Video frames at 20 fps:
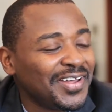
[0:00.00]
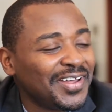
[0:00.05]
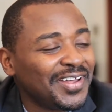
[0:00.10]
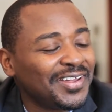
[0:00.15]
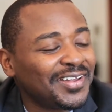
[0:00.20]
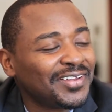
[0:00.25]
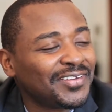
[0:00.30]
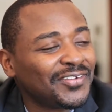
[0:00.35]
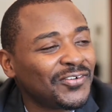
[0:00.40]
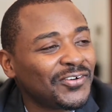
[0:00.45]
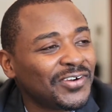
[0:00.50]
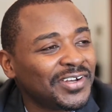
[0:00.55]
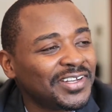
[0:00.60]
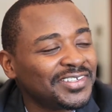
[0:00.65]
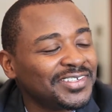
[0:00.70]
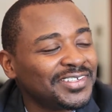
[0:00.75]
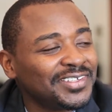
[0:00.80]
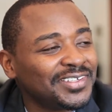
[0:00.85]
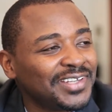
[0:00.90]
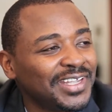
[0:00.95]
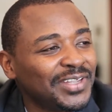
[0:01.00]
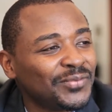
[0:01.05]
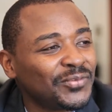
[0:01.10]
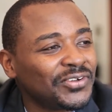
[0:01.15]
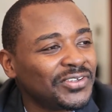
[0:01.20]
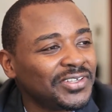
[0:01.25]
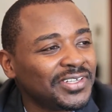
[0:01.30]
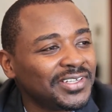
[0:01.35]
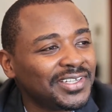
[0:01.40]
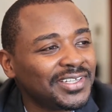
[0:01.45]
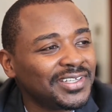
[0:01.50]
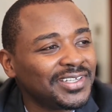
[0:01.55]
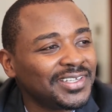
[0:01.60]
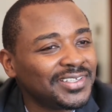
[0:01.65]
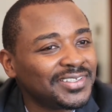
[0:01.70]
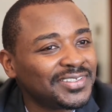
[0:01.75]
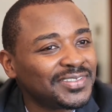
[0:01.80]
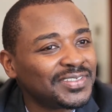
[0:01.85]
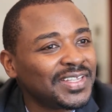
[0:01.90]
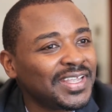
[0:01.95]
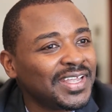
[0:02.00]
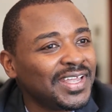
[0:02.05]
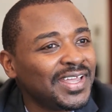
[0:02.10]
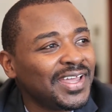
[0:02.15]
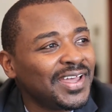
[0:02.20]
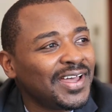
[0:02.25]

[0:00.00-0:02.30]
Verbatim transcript: uh, according to the neighborhood kids.